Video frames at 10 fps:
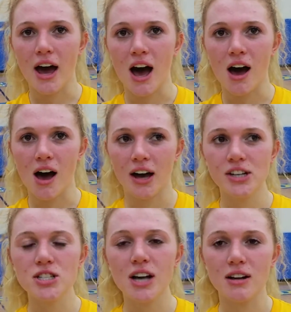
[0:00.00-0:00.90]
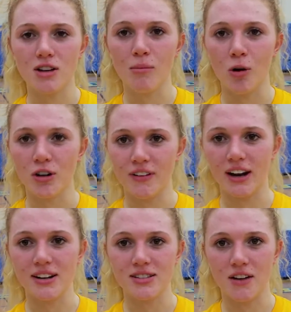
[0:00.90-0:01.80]
it just got us all
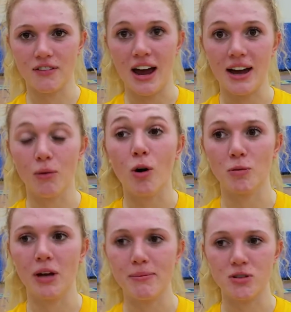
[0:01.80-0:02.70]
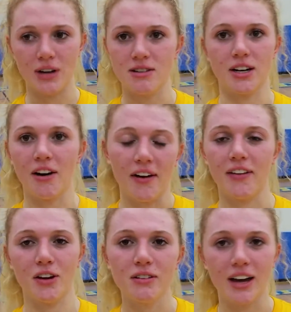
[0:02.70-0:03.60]
motivated and stuff, and it woke me up too. And I was like, all
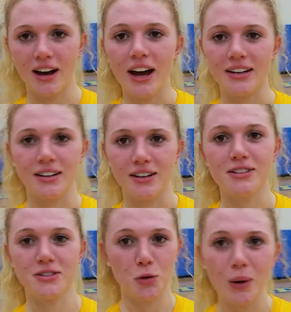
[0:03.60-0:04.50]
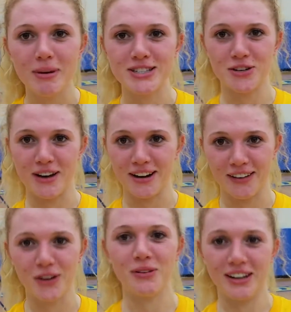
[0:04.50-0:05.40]
right, like yeah, I need to quit messing
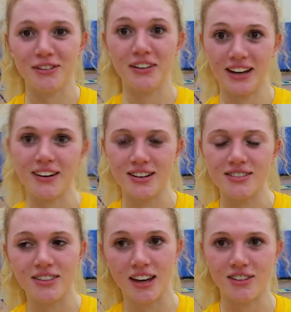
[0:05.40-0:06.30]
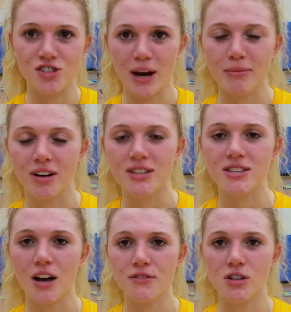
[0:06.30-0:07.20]
around. Like we need to really get it, like the job done and
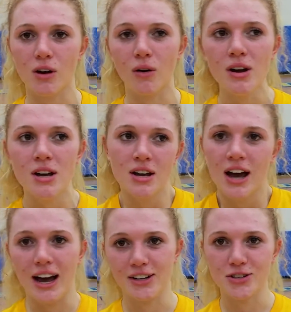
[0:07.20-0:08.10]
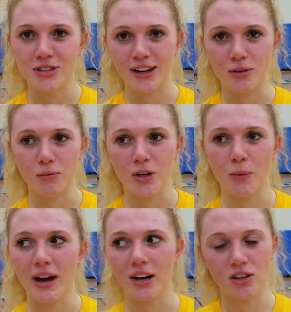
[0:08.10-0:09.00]
stuff. So I just like, you
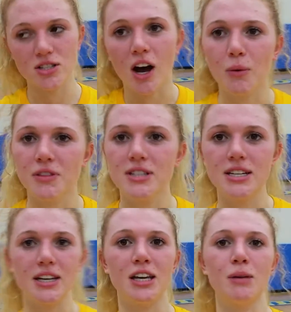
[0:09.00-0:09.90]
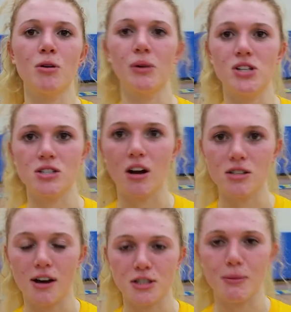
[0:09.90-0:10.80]
know, we had a good talk with the team, and we just all
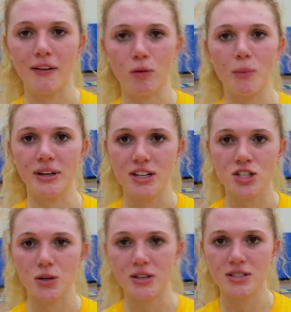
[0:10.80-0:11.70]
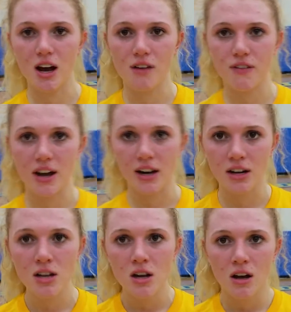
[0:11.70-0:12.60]
talked about like what we need to do and stuff. And